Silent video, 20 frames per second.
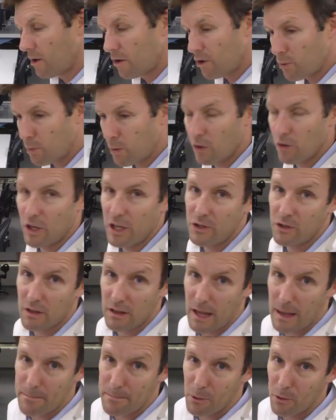You will need your
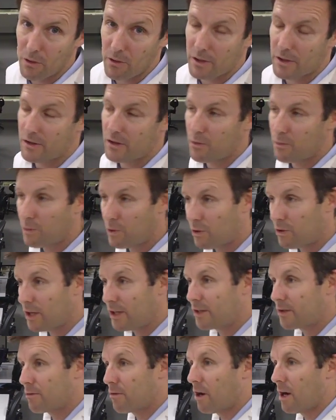lab book, because you will
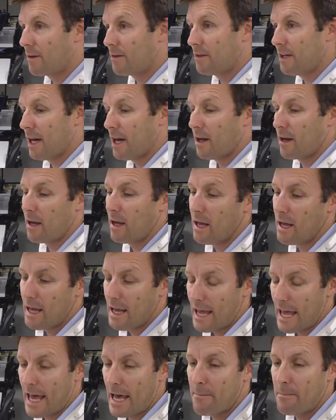need to write down
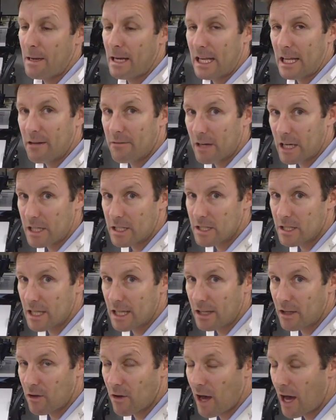how many of each
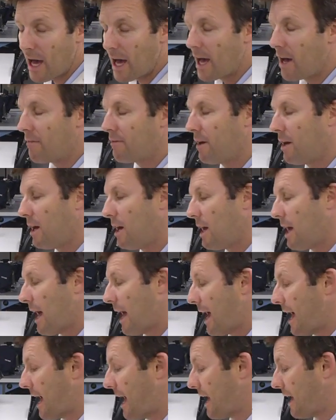thing you have
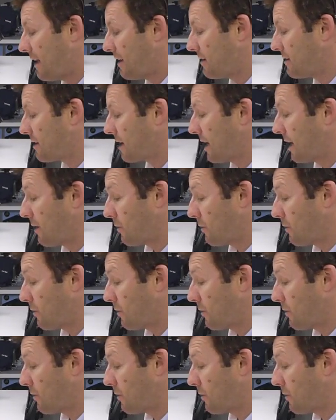and